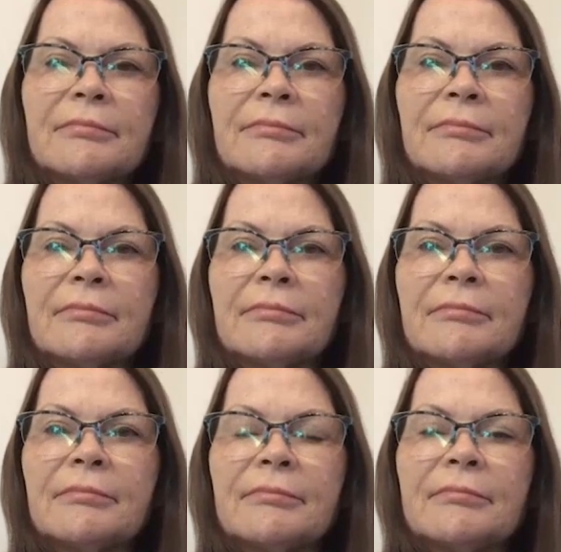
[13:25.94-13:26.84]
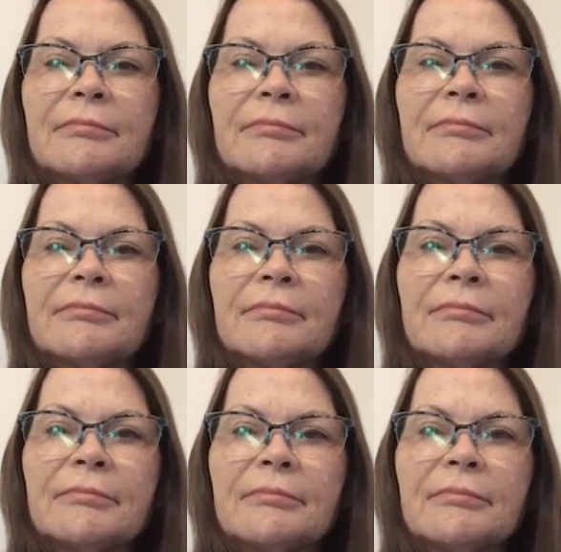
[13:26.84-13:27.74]

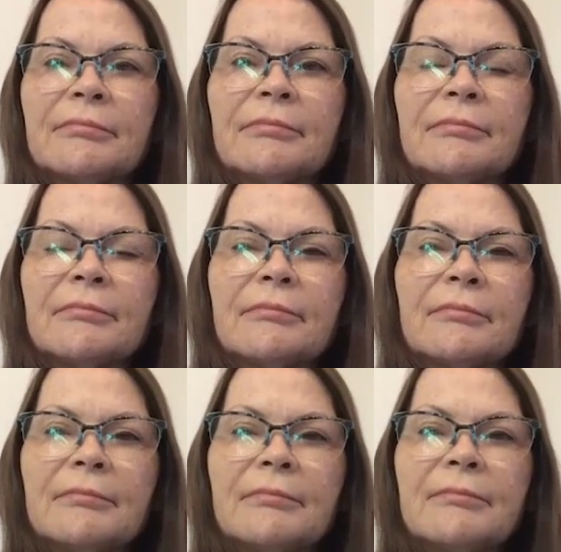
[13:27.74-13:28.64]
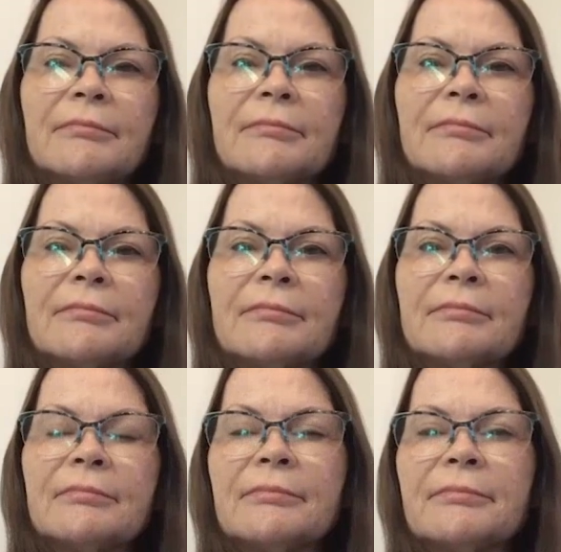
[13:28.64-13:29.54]

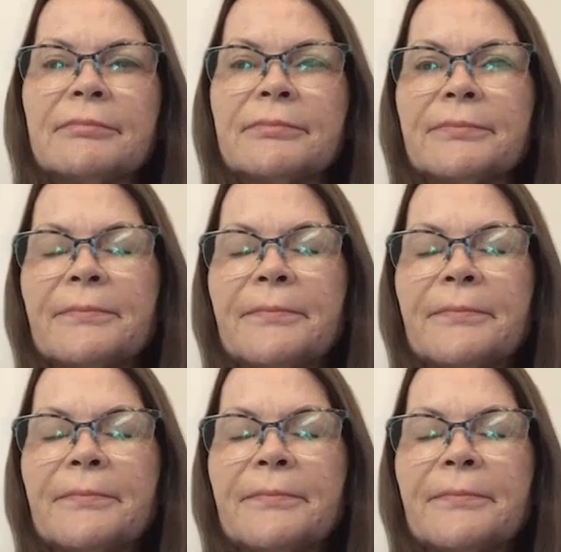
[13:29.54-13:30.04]
This person isn't speaking.